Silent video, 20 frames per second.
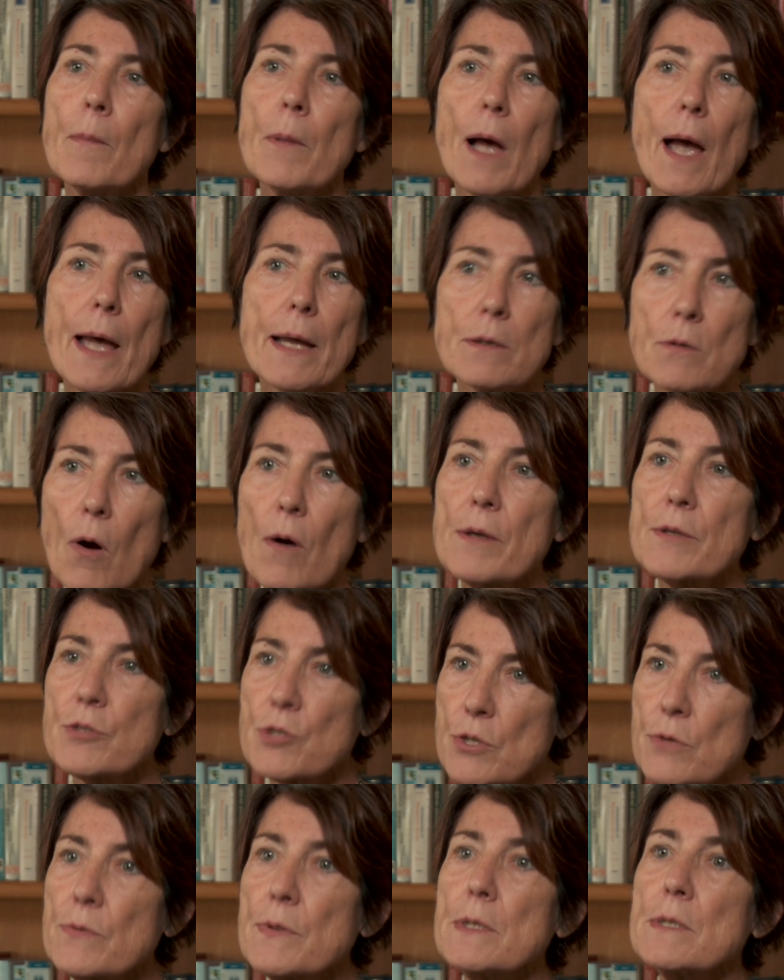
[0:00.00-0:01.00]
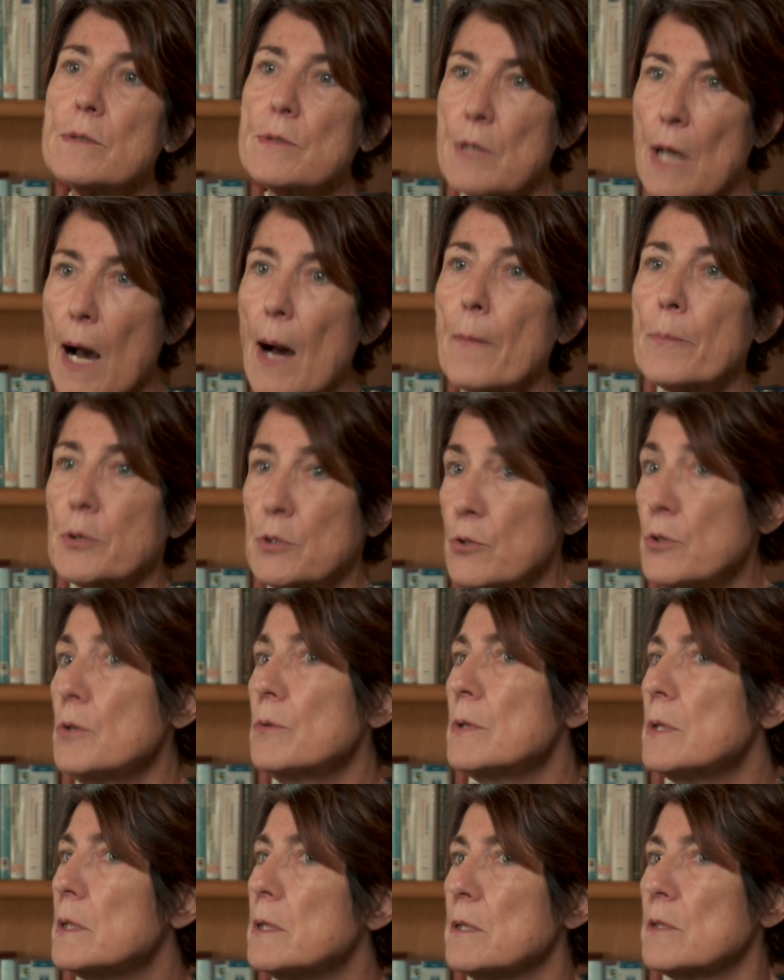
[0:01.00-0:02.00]
and also these
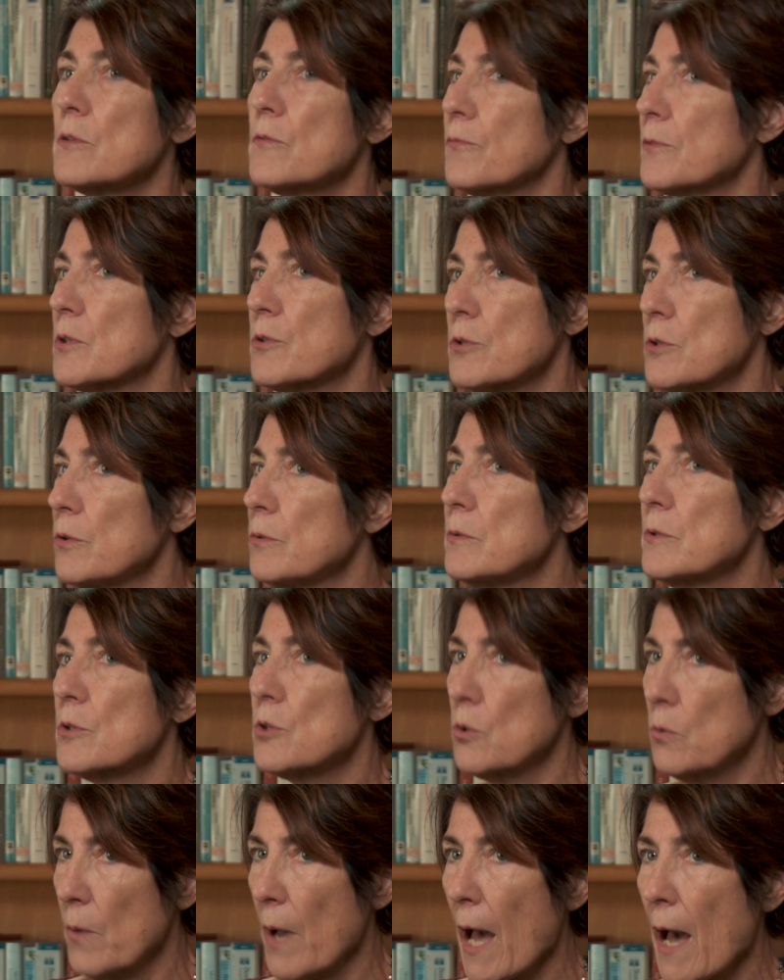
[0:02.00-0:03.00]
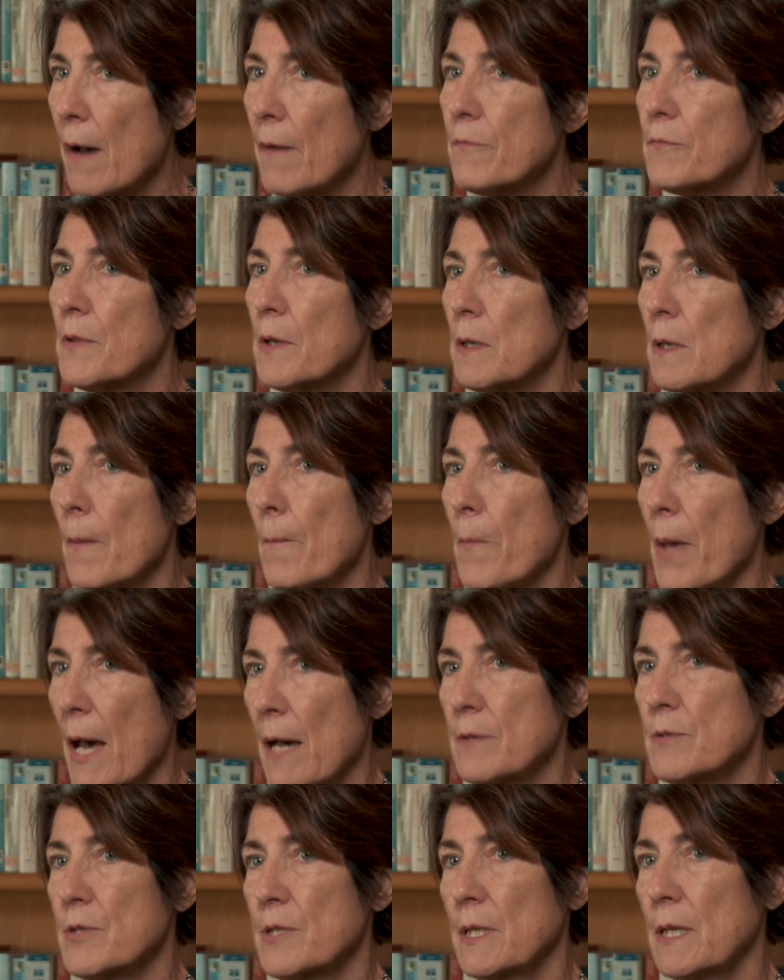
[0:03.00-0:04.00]
opportunities for students who have the
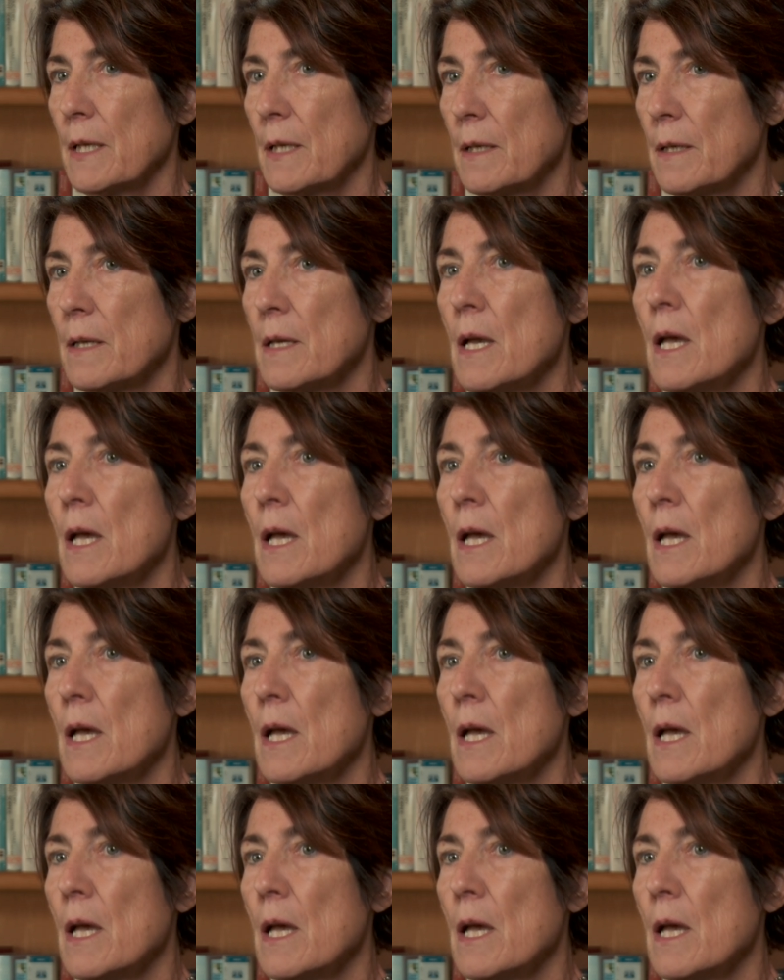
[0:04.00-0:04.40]
capacity.